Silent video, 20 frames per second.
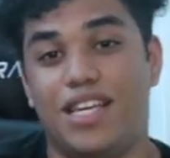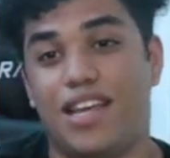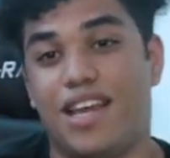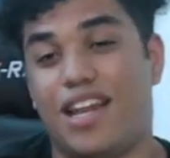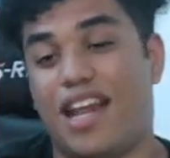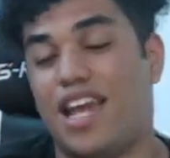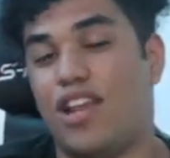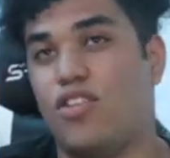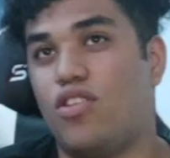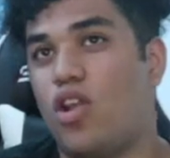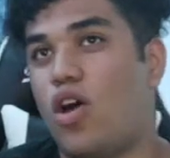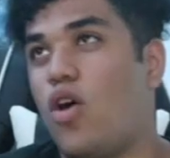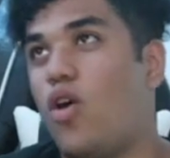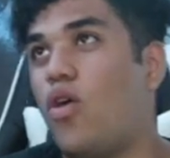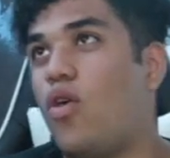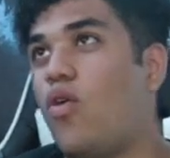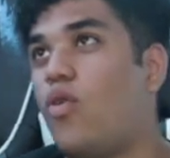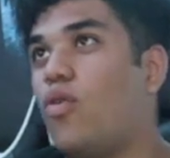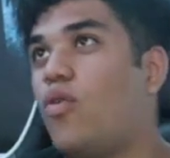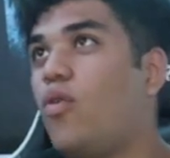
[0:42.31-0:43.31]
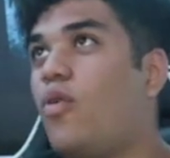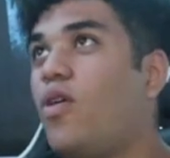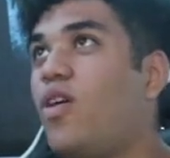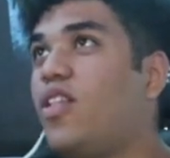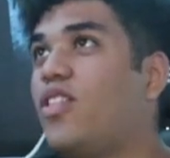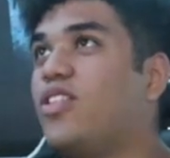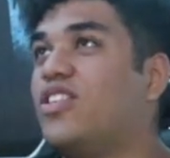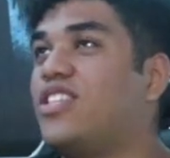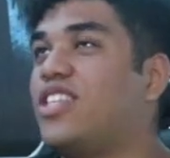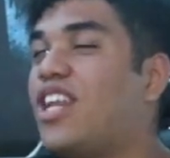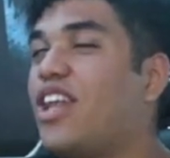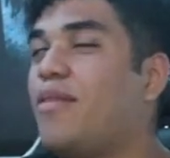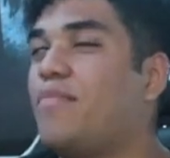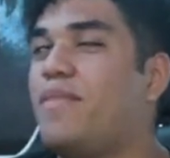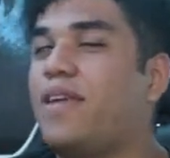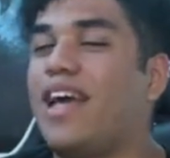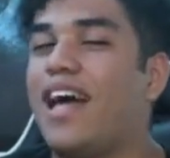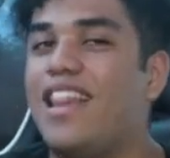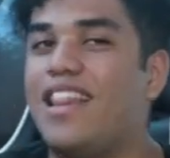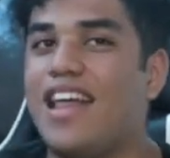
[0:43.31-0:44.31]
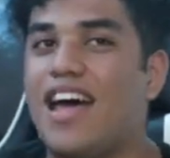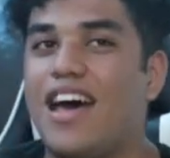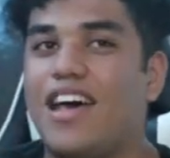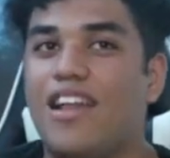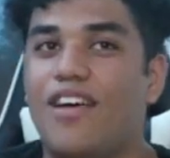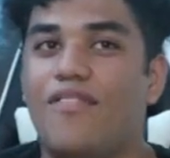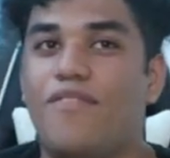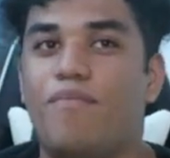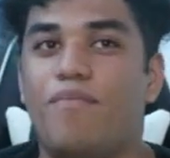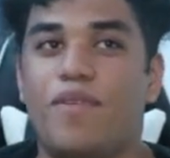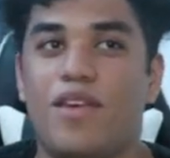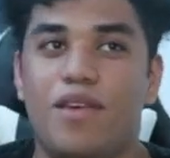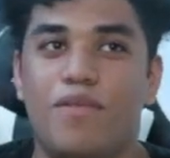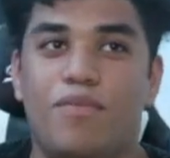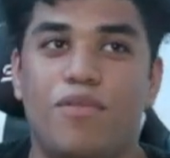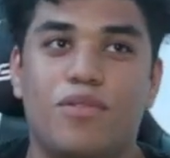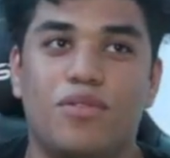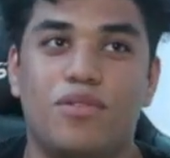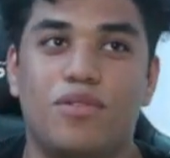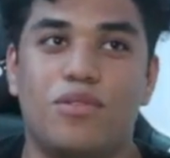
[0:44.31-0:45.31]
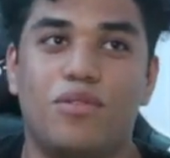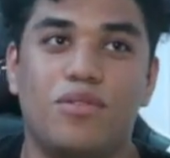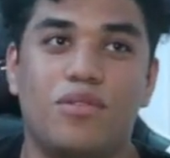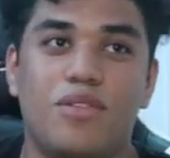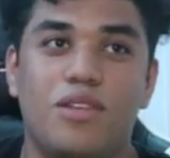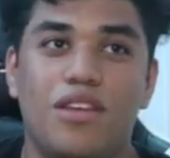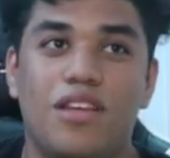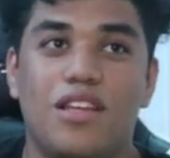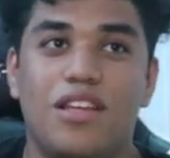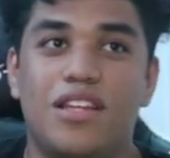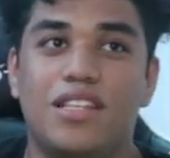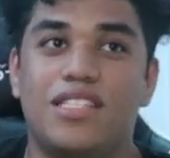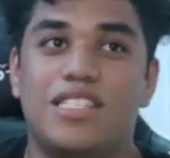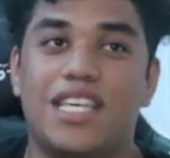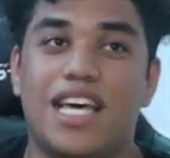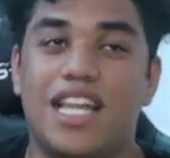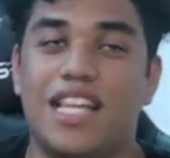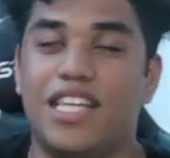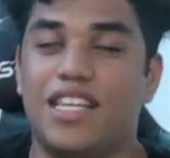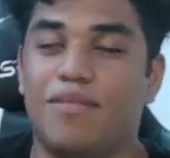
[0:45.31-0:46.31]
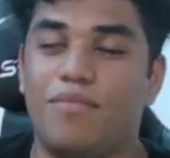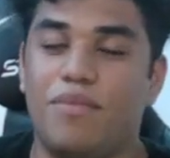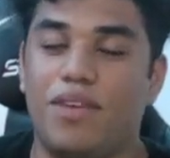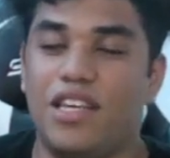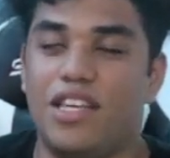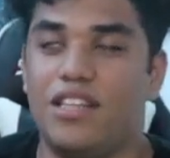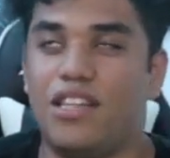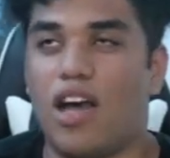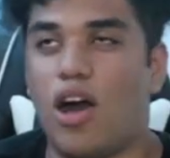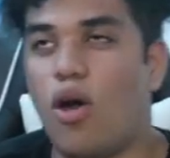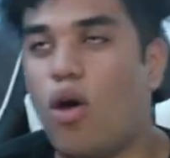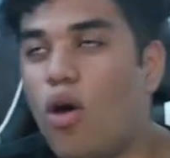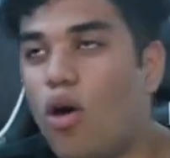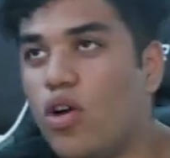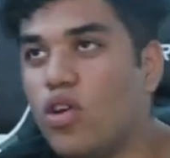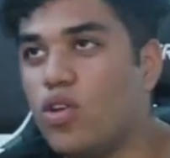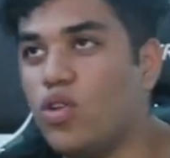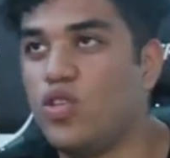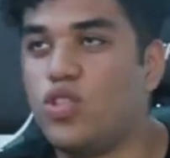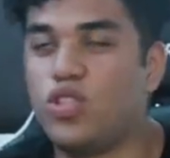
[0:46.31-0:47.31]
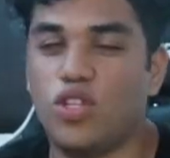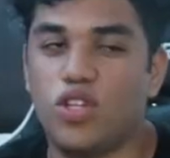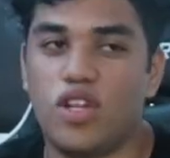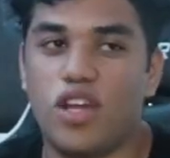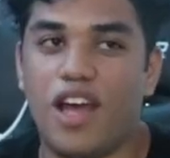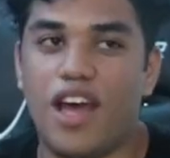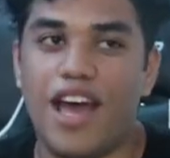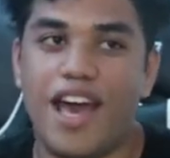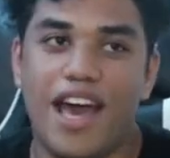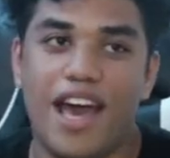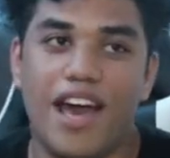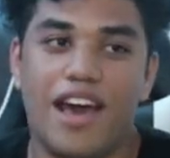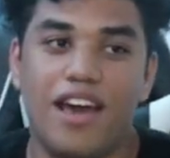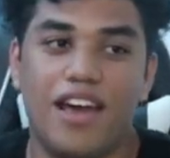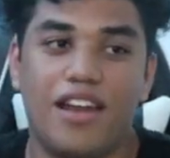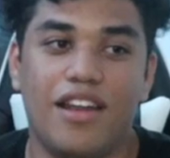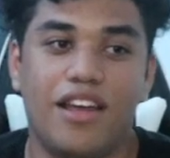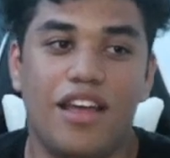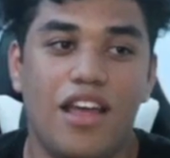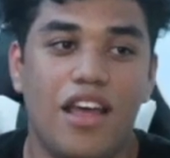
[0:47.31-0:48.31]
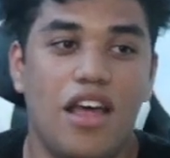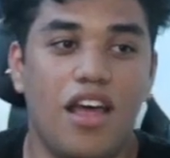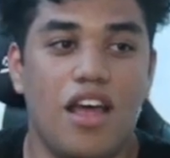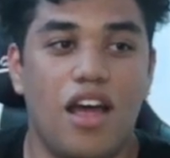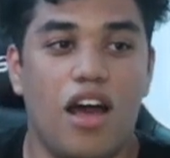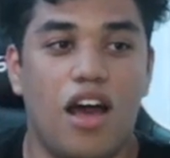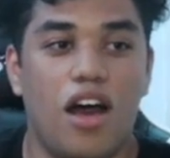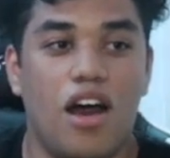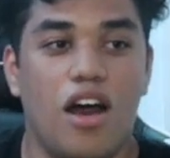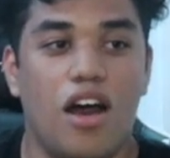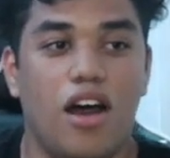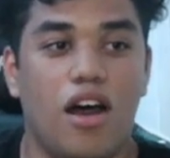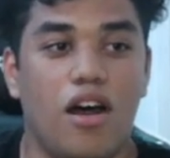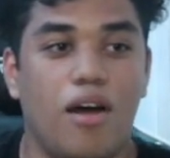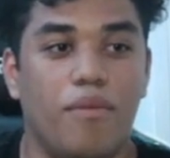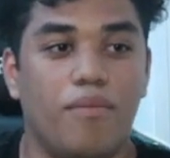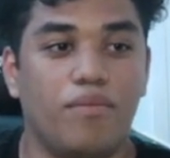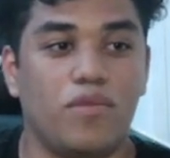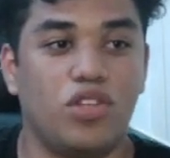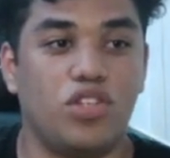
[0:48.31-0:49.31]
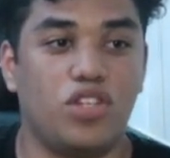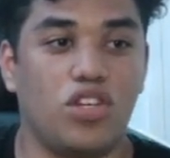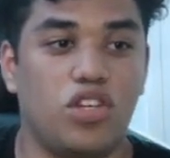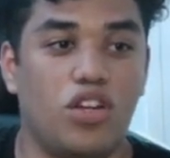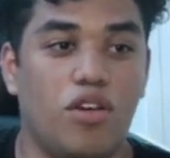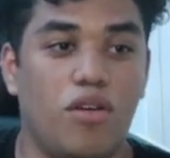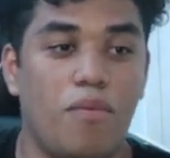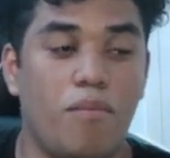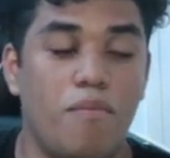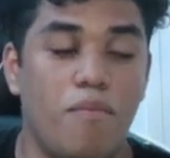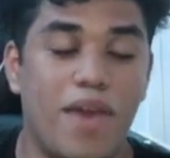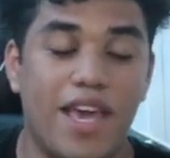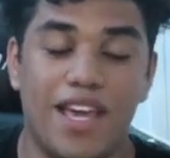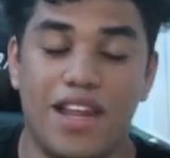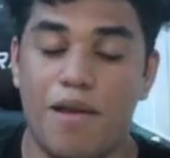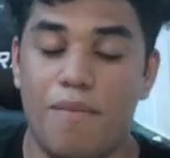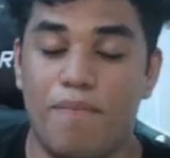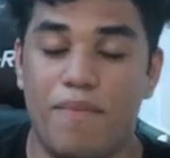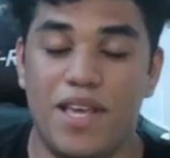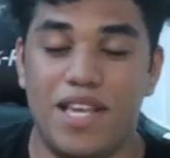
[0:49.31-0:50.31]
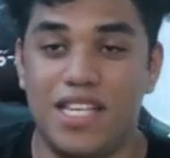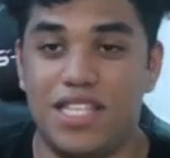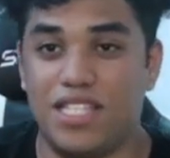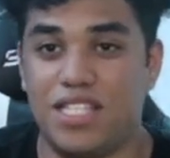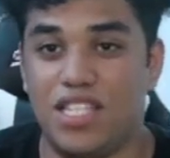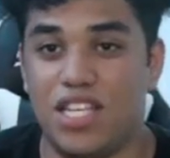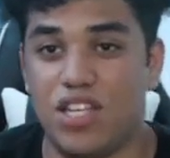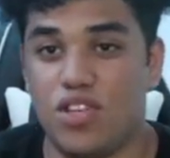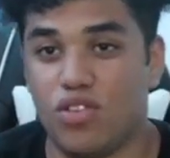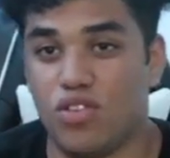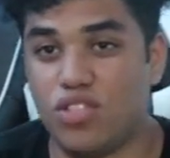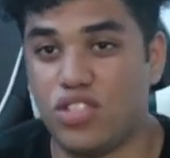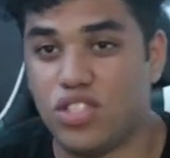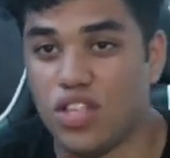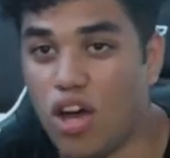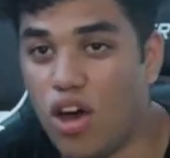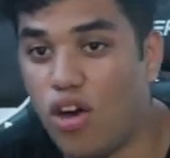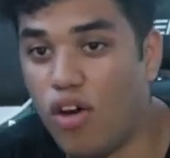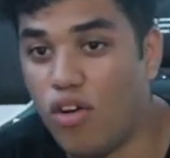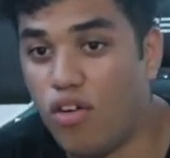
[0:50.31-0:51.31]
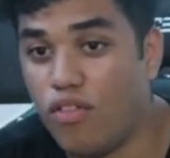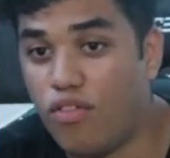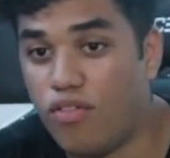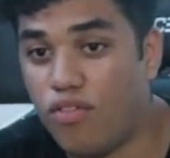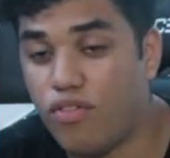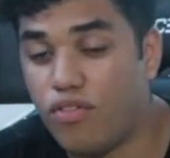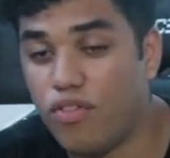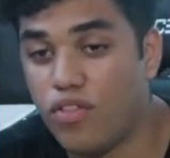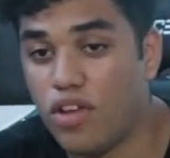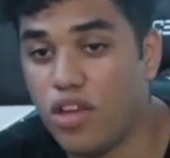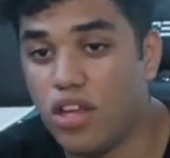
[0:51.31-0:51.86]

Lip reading: And I know there's gonna be a lot of people telling me that, oh, you should have had, you should have made a PC yourself.